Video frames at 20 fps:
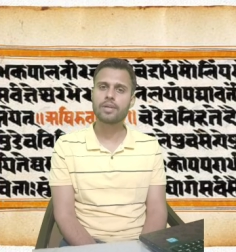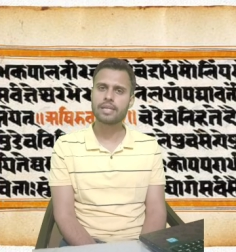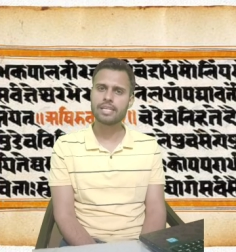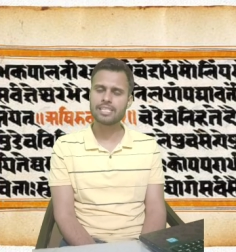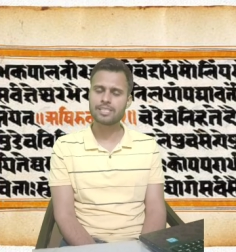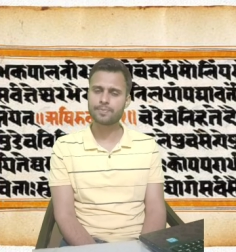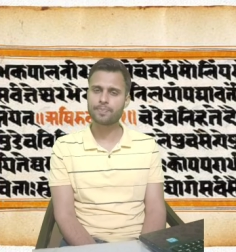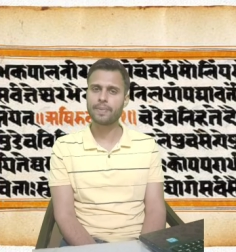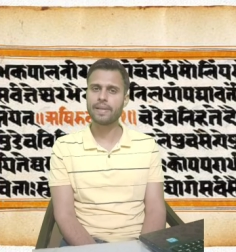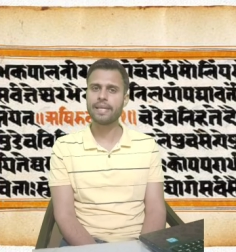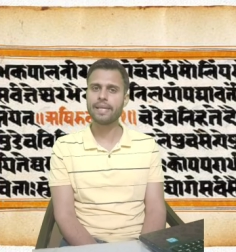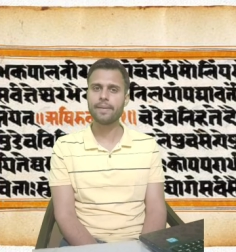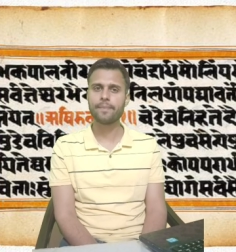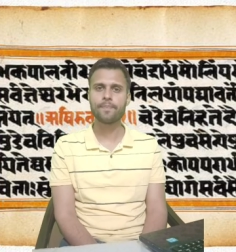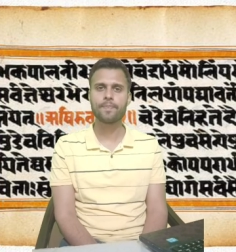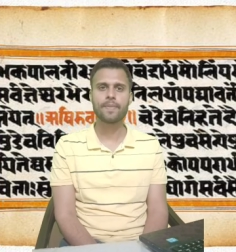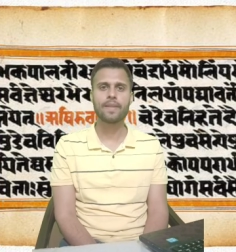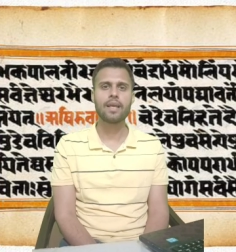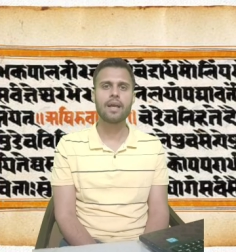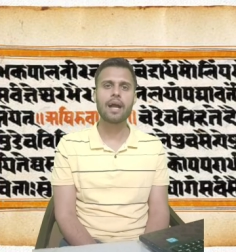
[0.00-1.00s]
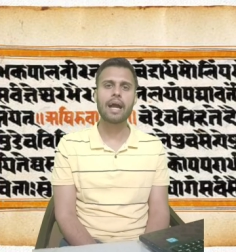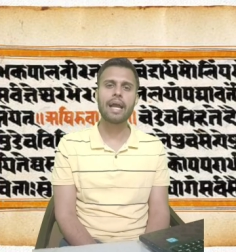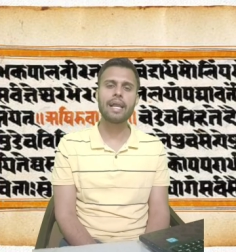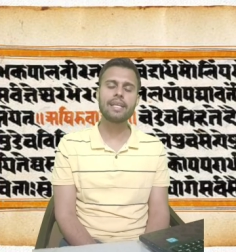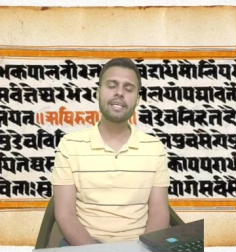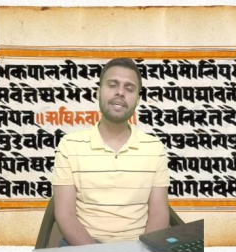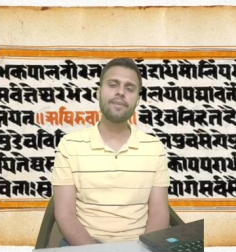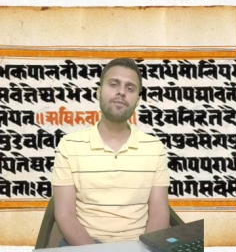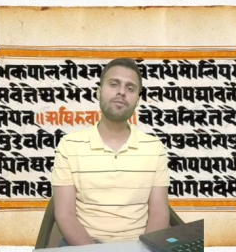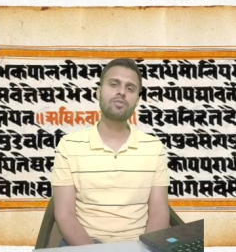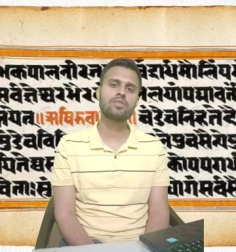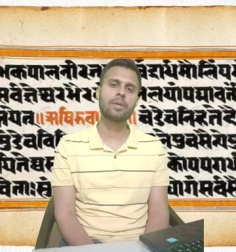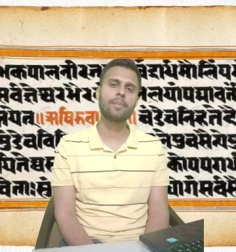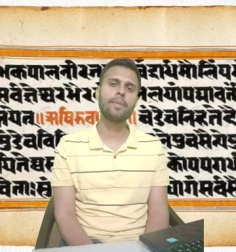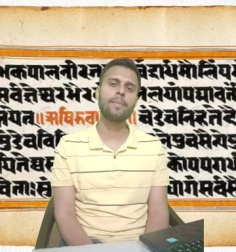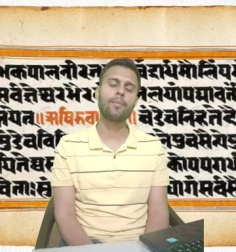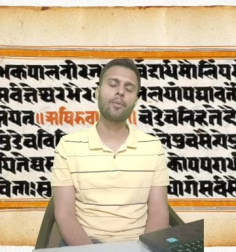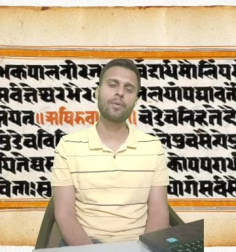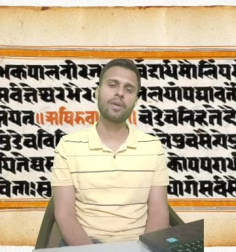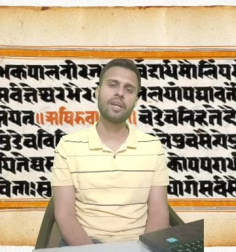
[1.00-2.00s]
crisply. I'll give you some
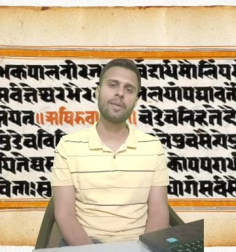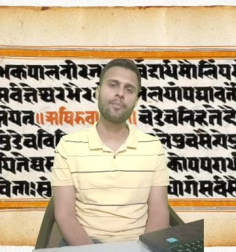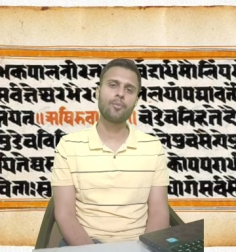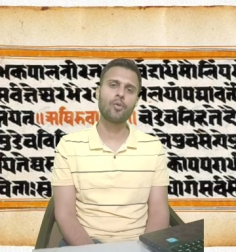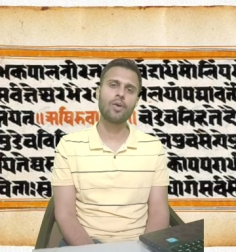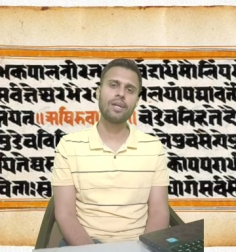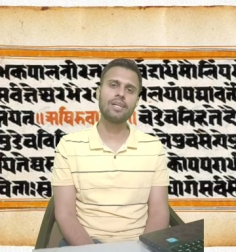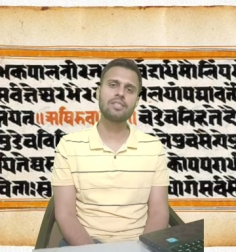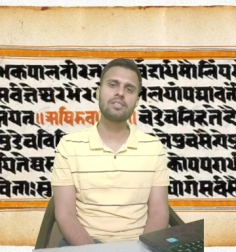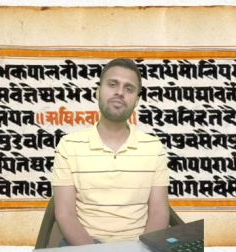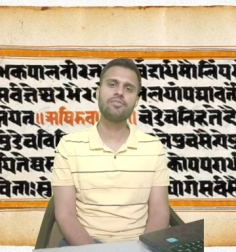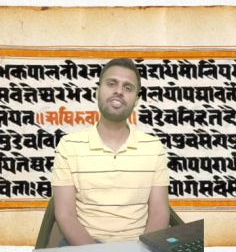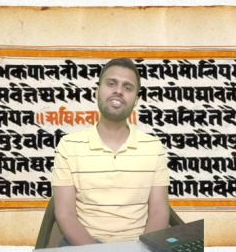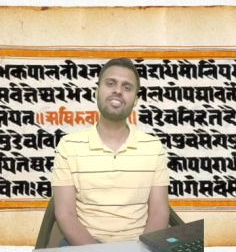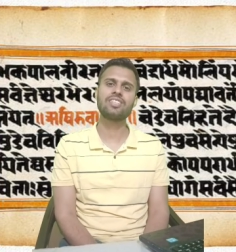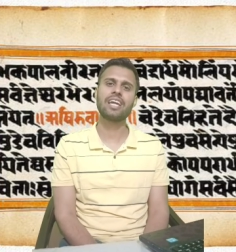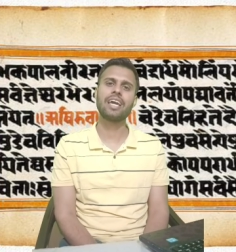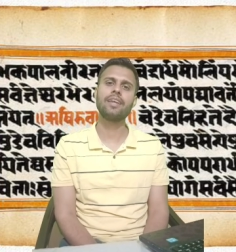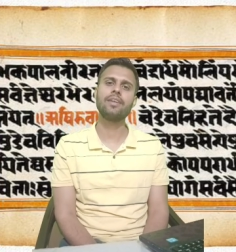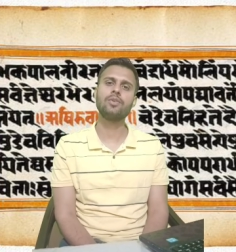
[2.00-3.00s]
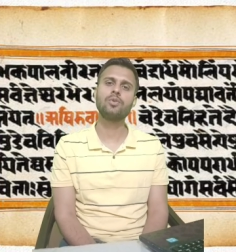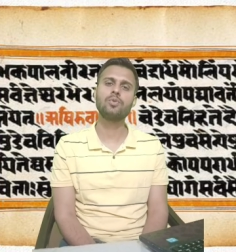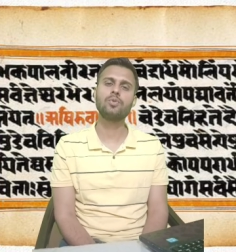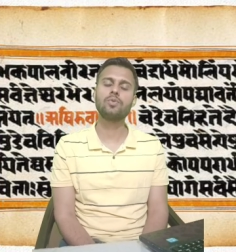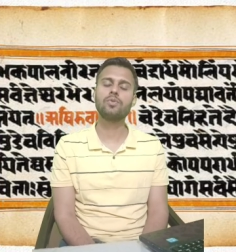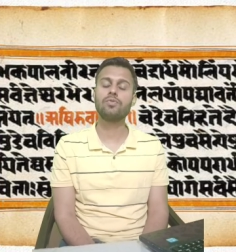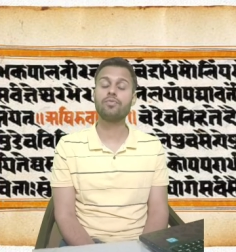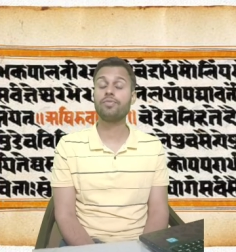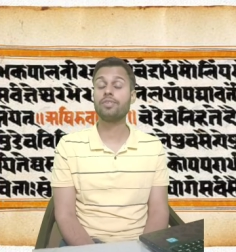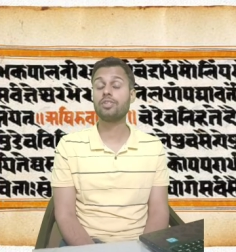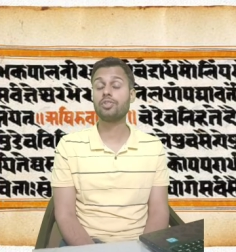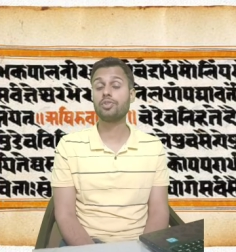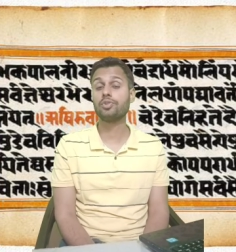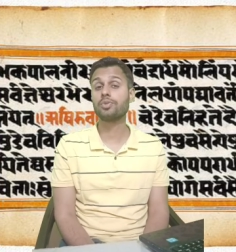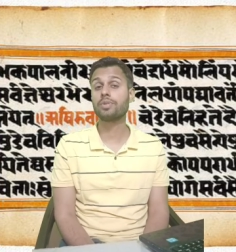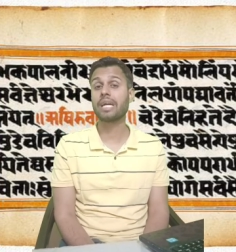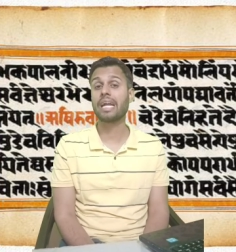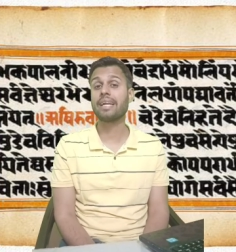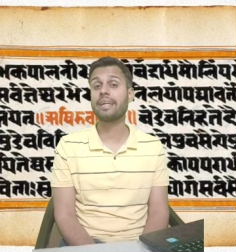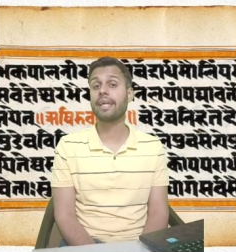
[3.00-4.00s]
important points which
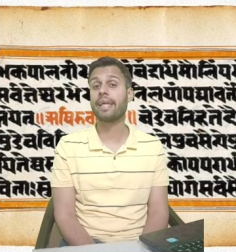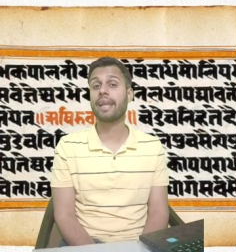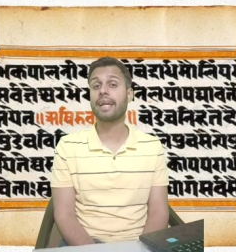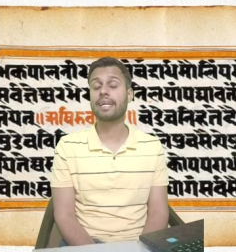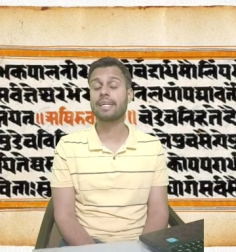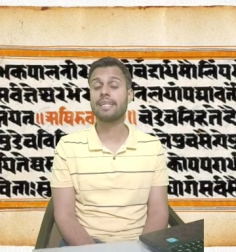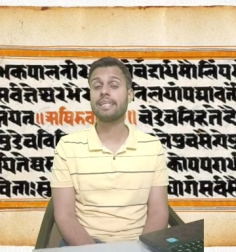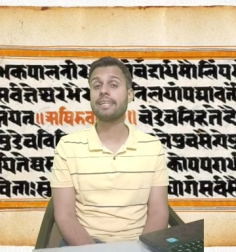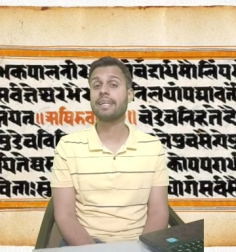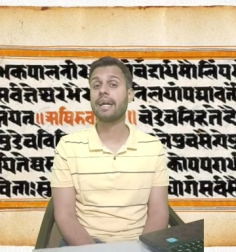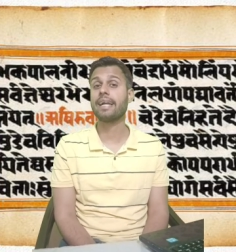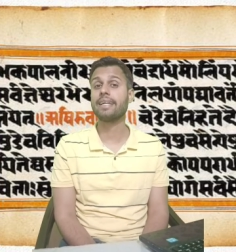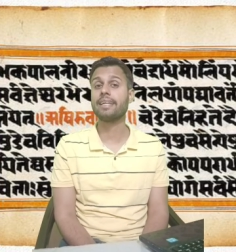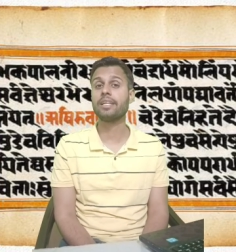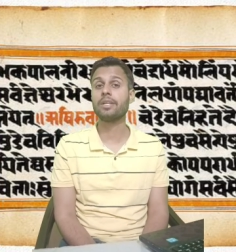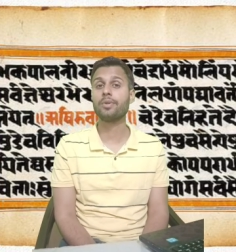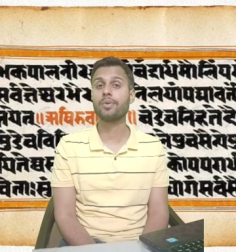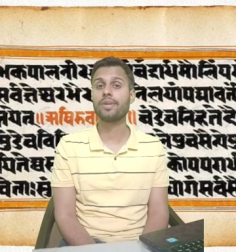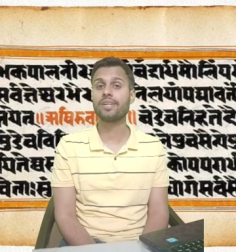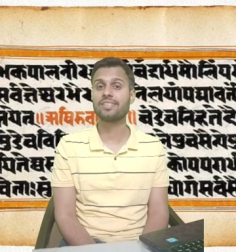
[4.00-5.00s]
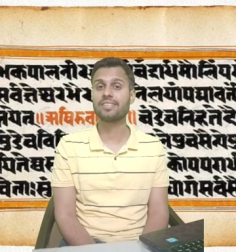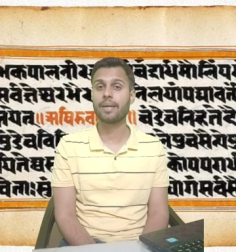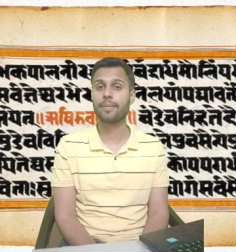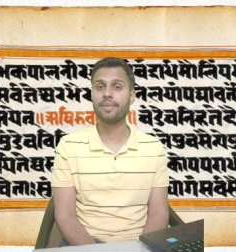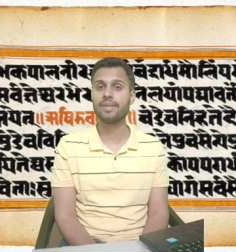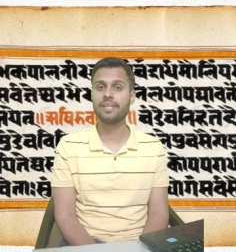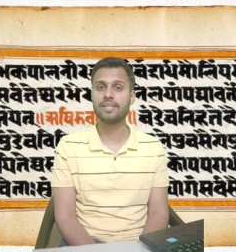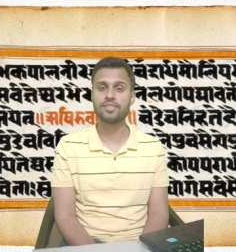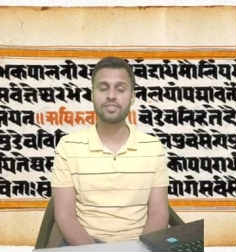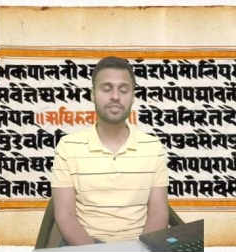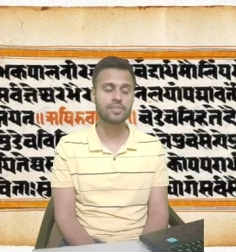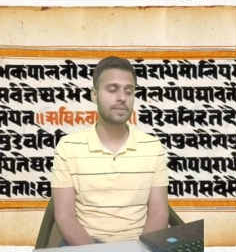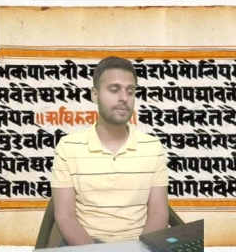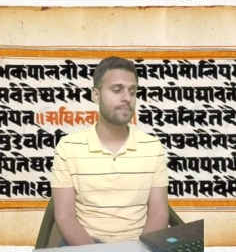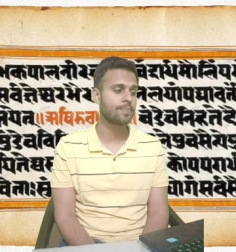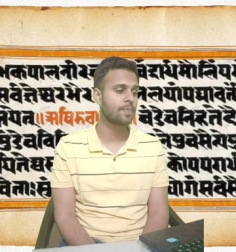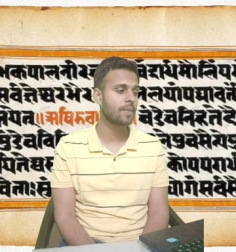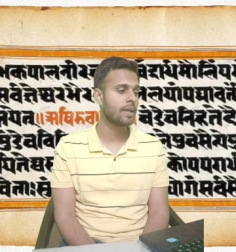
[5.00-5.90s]
you can directly write in your examination.